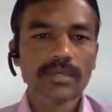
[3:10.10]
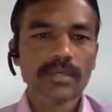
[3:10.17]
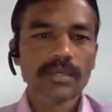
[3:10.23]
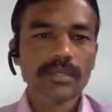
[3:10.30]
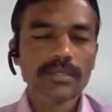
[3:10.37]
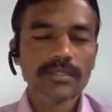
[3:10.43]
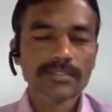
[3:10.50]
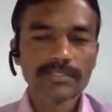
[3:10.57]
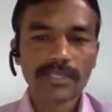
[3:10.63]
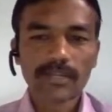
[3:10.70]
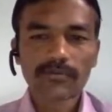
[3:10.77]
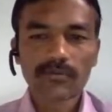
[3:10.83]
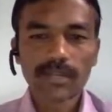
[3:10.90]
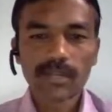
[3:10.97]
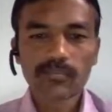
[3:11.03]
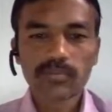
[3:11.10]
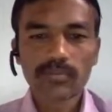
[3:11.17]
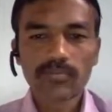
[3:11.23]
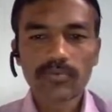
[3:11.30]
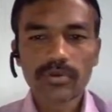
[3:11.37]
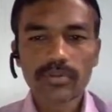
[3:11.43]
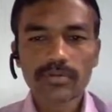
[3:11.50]
is helpful
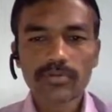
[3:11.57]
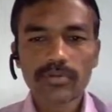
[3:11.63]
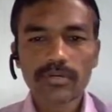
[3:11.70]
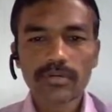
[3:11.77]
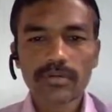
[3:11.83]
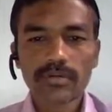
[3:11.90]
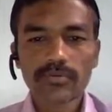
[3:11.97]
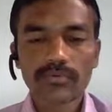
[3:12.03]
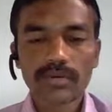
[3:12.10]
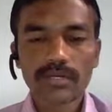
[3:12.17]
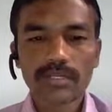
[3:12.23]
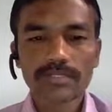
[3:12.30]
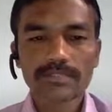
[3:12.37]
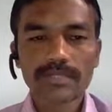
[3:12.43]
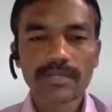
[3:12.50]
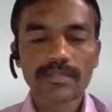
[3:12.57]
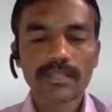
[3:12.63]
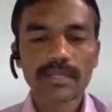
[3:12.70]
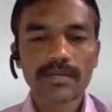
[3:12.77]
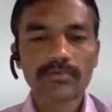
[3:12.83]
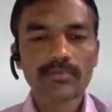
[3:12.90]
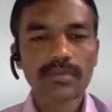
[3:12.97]
for you to understand the
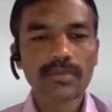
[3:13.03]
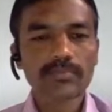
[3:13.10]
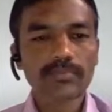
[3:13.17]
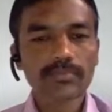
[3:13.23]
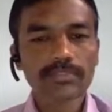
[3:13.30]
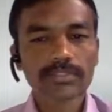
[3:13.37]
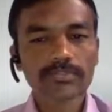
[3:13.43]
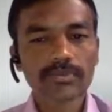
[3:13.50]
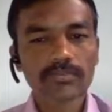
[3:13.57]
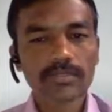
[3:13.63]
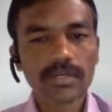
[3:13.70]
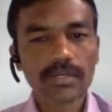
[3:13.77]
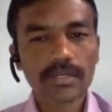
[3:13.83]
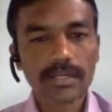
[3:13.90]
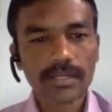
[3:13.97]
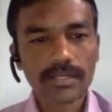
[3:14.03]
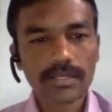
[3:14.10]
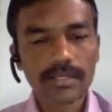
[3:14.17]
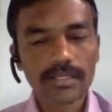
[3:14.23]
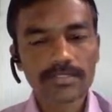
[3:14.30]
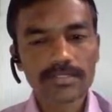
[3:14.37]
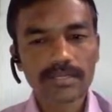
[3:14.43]
end-to-end process of the creating
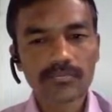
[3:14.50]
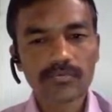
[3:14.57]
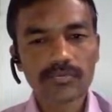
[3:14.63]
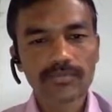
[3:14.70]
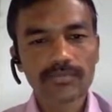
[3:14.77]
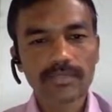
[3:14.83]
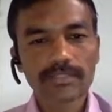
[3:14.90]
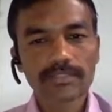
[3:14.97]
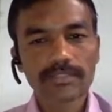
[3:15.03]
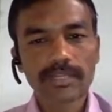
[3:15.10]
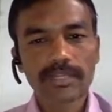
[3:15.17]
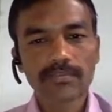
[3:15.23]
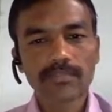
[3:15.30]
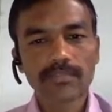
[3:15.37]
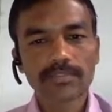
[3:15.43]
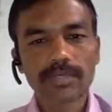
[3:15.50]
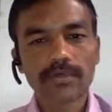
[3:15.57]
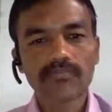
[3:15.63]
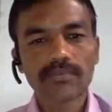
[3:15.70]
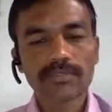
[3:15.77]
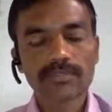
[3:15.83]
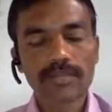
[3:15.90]
custom visuals, like means how
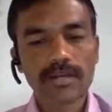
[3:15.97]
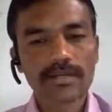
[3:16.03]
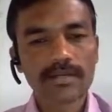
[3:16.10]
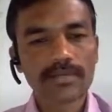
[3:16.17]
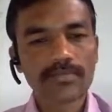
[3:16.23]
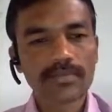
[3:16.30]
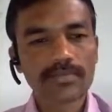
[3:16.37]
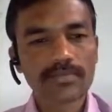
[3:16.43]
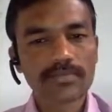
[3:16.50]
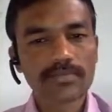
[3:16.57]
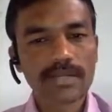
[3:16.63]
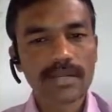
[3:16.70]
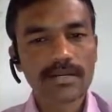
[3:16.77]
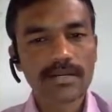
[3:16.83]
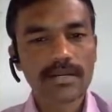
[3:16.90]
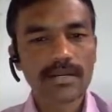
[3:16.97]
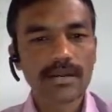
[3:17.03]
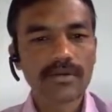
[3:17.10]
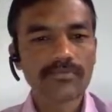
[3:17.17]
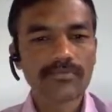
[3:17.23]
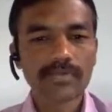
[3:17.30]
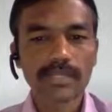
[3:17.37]
we started from the start and
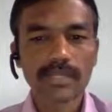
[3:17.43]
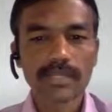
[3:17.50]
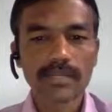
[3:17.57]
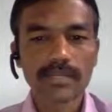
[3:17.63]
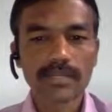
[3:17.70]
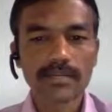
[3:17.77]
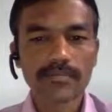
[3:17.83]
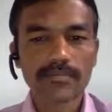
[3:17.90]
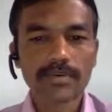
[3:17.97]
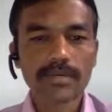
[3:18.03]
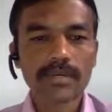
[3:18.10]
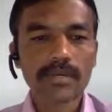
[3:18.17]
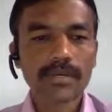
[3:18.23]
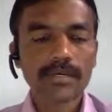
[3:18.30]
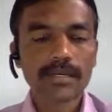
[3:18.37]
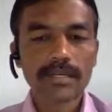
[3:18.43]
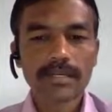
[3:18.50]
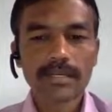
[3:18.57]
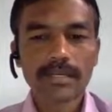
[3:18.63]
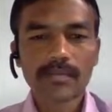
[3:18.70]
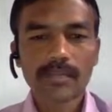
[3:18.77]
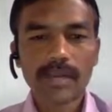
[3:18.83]
how we ended up
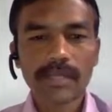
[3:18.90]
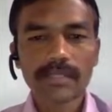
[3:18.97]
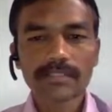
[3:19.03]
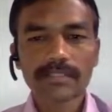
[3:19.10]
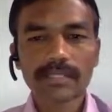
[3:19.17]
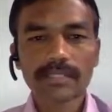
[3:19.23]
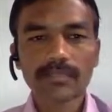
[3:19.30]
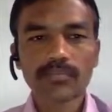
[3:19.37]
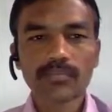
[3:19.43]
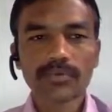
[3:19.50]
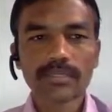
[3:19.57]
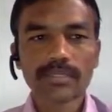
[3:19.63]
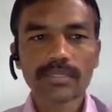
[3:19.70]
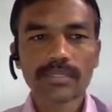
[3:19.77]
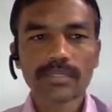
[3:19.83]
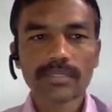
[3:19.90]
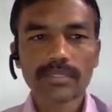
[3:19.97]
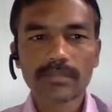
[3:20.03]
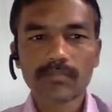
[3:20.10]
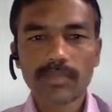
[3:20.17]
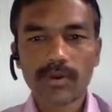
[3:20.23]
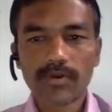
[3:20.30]
creating a package and importing it
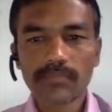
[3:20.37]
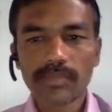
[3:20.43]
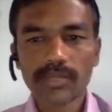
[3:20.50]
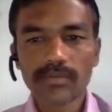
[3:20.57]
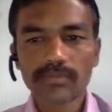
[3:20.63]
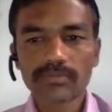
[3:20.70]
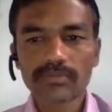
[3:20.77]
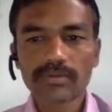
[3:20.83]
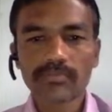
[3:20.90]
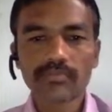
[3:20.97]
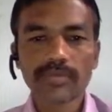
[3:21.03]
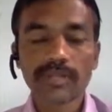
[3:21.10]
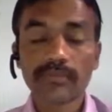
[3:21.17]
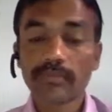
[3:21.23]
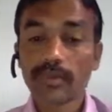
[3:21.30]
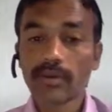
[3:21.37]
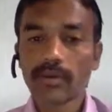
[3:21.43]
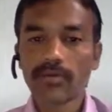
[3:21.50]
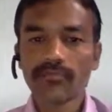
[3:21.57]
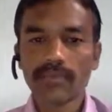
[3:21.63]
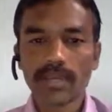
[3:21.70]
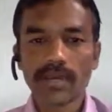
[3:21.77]
in Power BI Desktop where
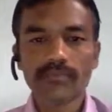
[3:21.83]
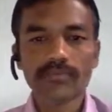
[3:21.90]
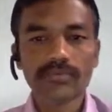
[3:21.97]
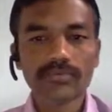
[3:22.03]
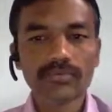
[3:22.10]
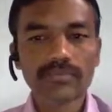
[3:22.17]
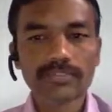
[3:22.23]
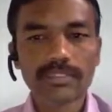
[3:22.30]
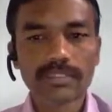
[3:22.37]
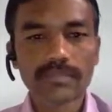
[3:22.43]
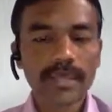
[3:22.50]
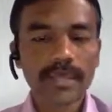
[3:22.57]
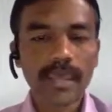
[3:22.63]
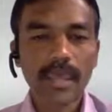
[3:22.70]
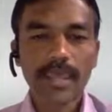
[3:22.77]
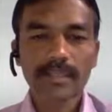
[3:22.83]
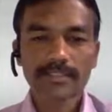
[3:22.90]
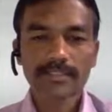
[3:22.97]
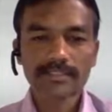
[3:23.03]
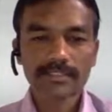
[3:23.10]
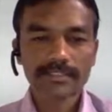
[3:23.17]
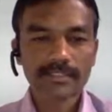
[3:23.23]
we have used it. And
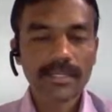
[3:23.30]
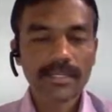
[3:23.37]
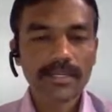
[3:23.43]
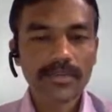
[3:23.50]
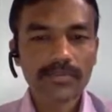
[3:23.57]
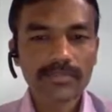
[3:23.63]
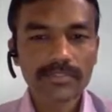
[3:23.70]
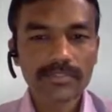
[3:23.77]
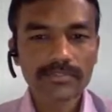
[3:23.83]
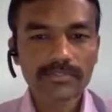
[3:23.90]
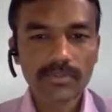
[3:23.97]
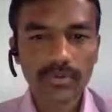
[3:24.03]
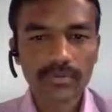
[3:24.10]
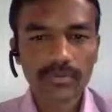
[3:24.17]
this is the end of this module.